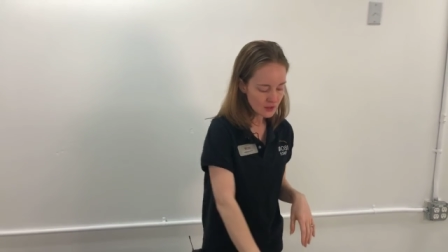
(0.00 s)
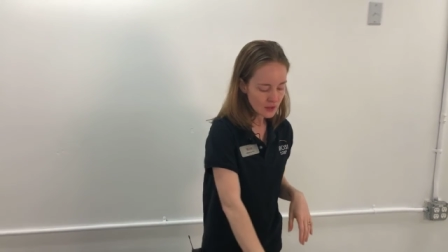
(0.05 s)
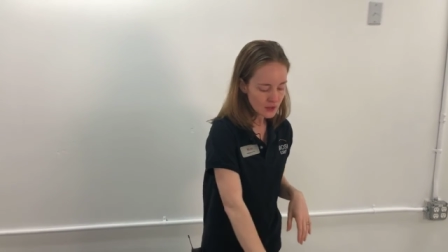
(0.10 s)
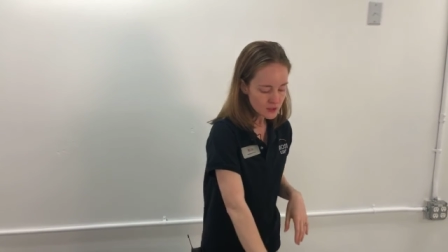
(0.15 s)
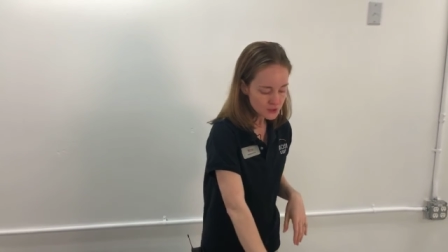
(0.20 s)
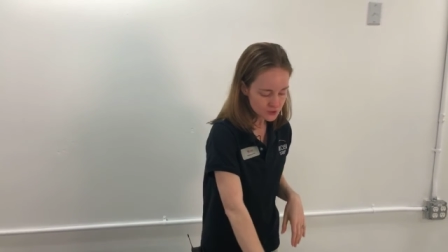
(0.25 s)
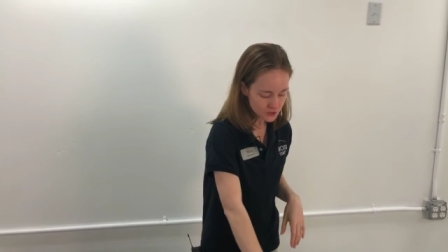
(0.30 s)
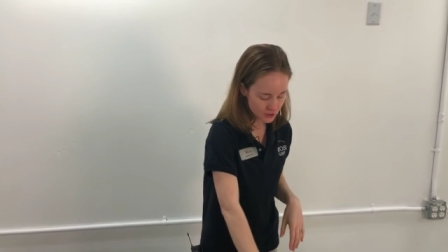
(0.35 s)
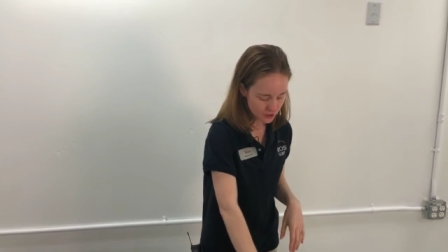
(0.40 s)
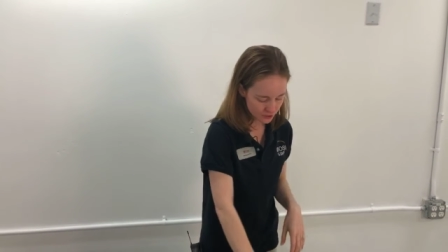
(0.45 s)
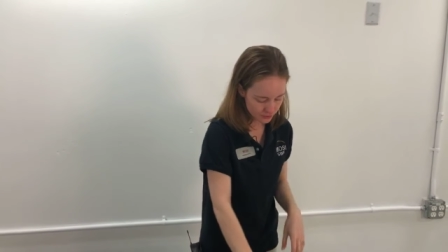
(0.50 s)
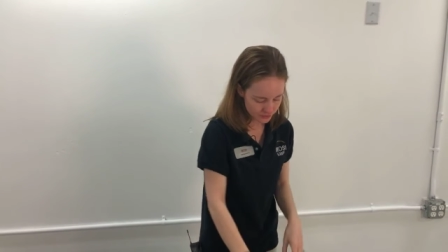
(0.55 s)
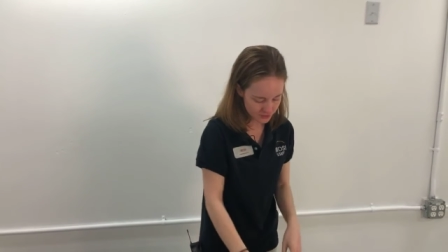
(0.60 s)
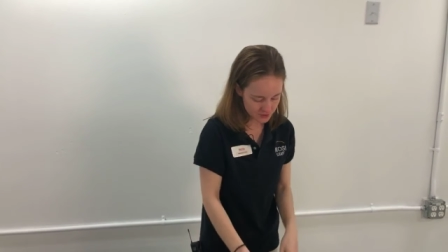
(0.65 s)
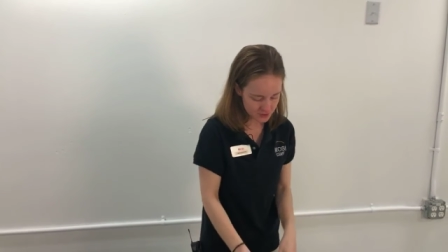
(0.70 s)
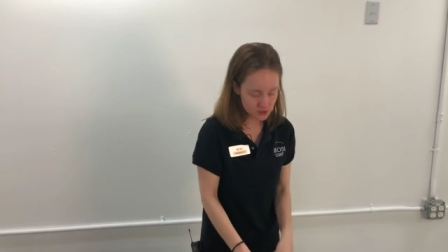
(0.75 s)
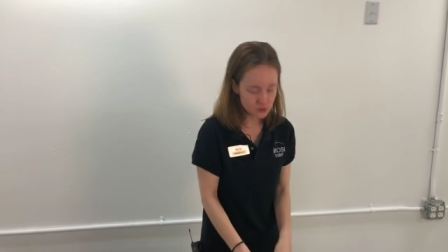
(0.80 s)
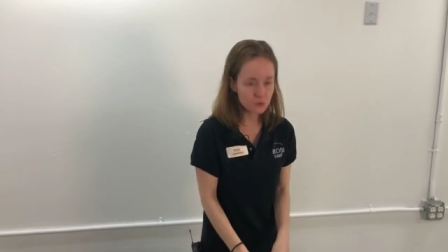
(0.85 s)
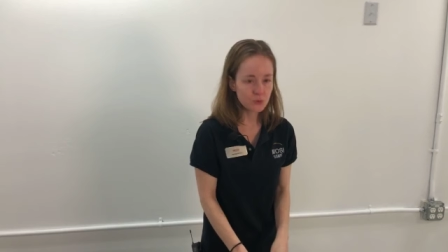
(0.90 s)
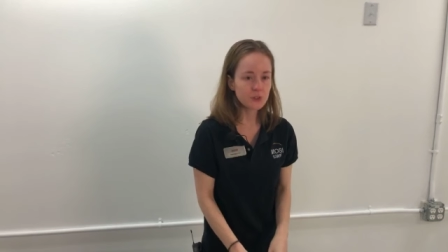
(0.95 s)
So this
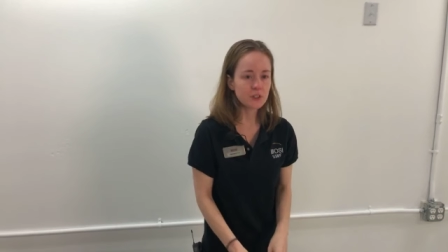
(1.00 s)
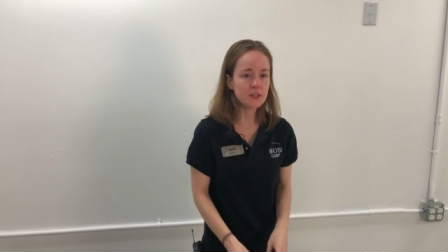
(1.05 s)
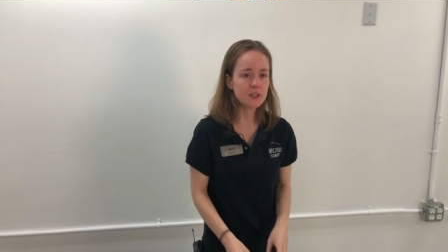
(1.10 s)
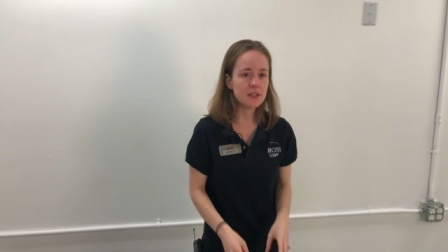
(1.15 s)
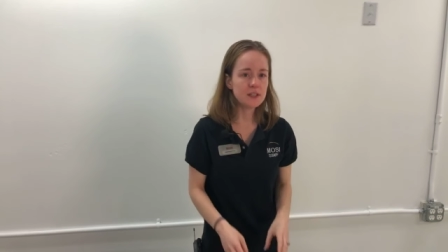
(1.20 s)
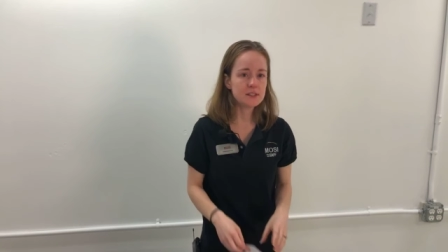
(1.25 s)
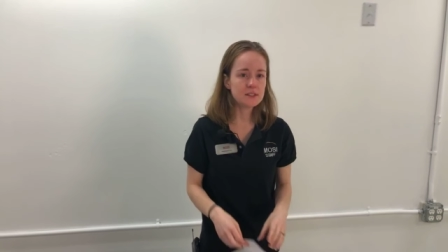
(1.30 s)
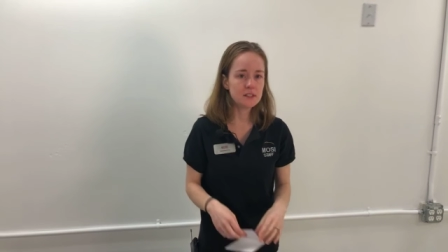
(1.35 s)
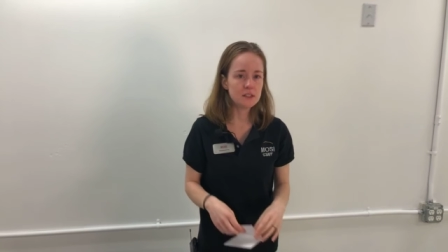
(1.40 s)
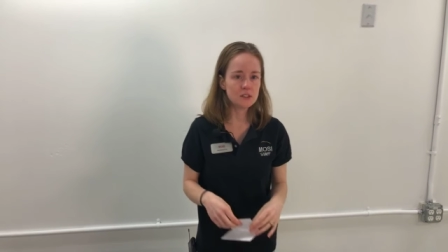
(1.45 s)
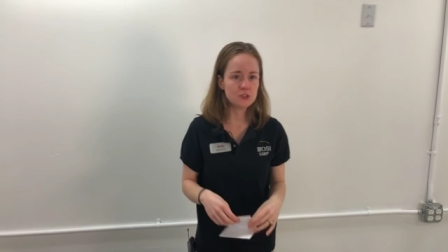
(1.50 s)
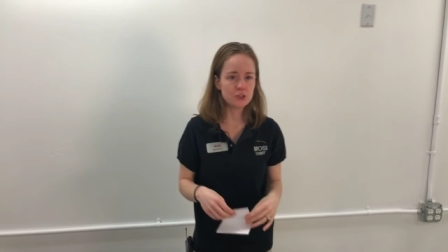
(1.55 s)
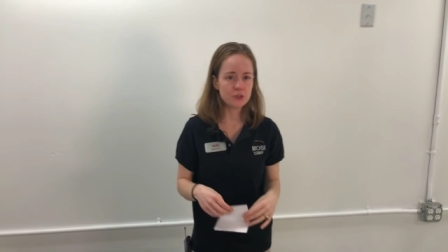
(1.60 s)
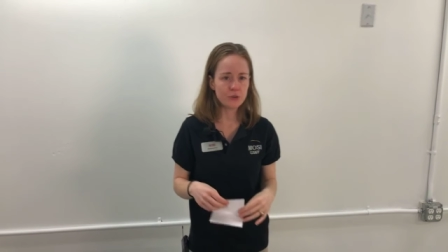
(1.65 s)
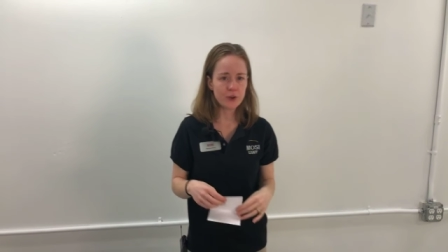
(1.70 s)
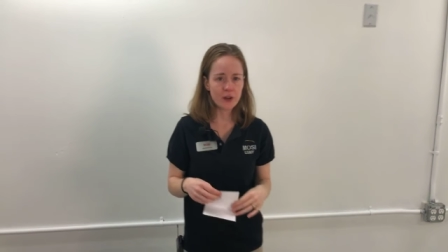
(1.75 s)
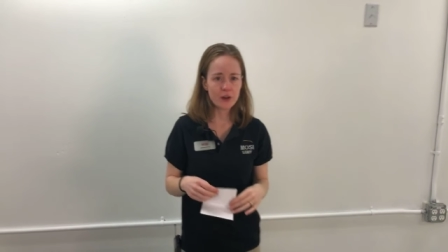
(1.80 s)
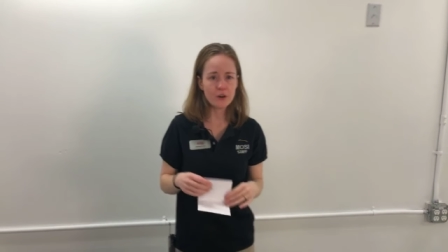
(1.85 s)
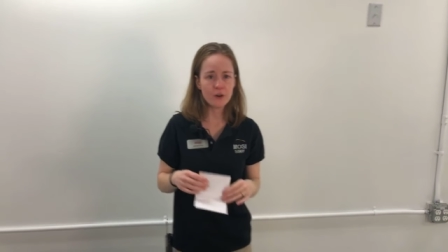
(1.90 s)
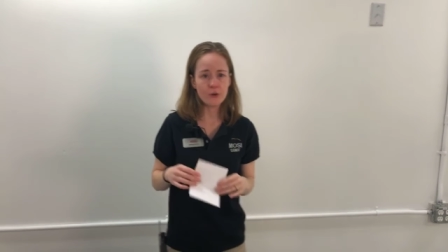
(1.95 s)
is really easy to do
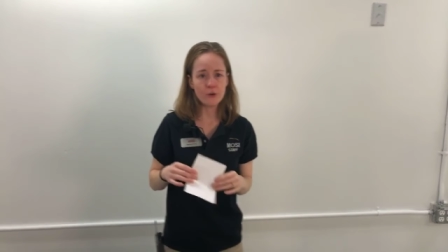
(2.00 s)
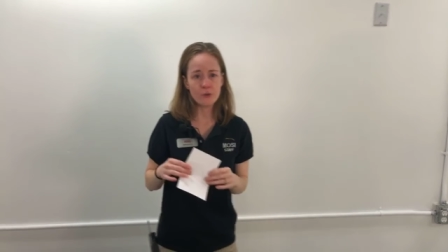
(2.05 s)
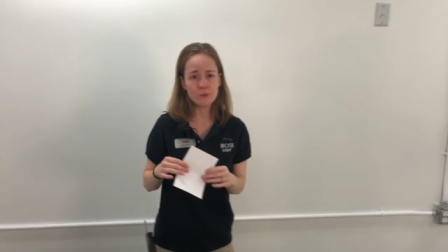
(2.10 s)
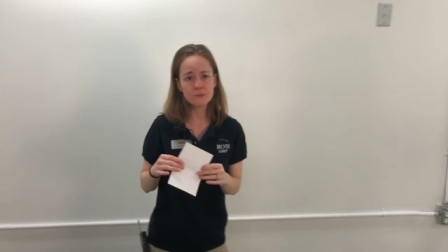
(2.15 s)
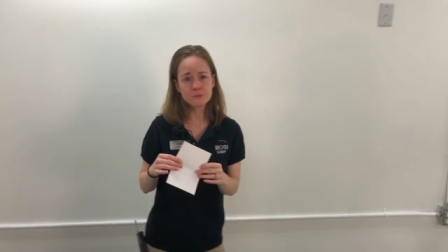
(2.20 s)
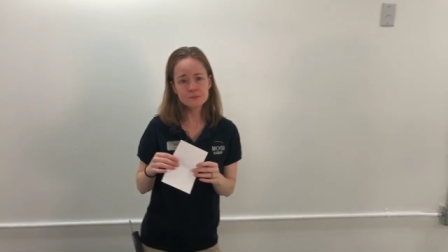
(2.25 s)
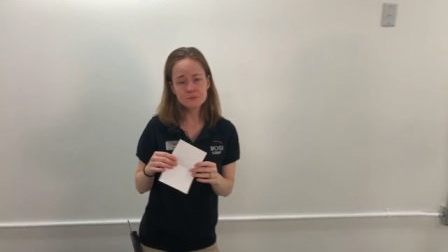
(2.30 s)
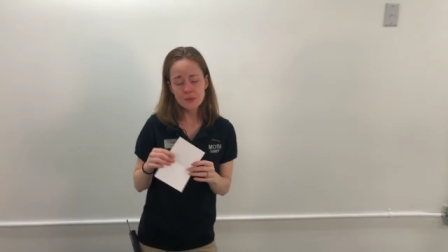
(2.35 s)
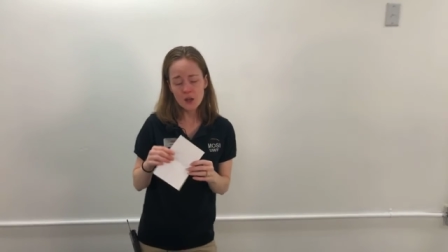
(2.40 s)
at home.